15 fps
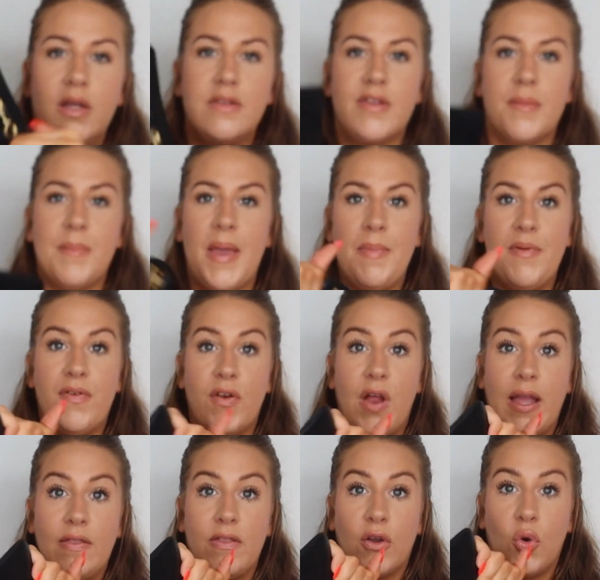So maybe for
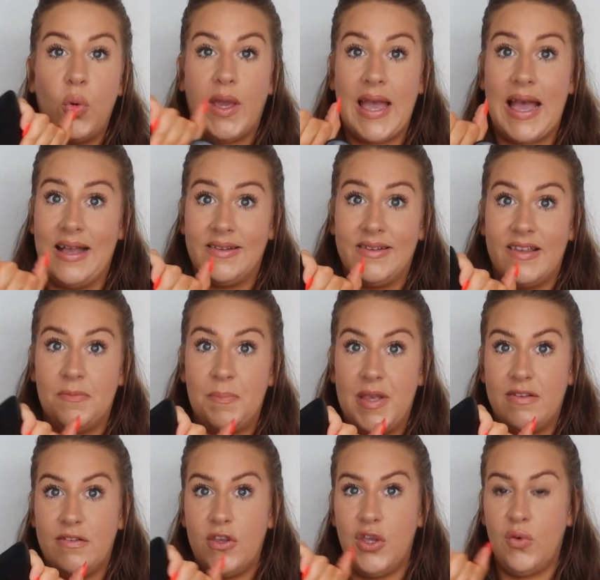like the quick access
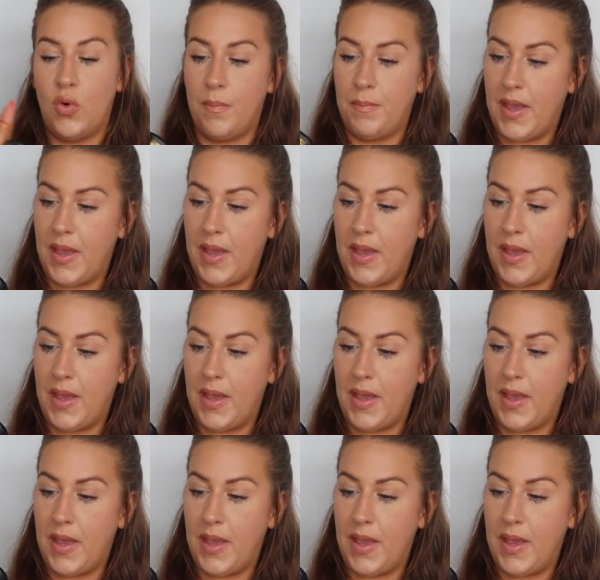bits that you want,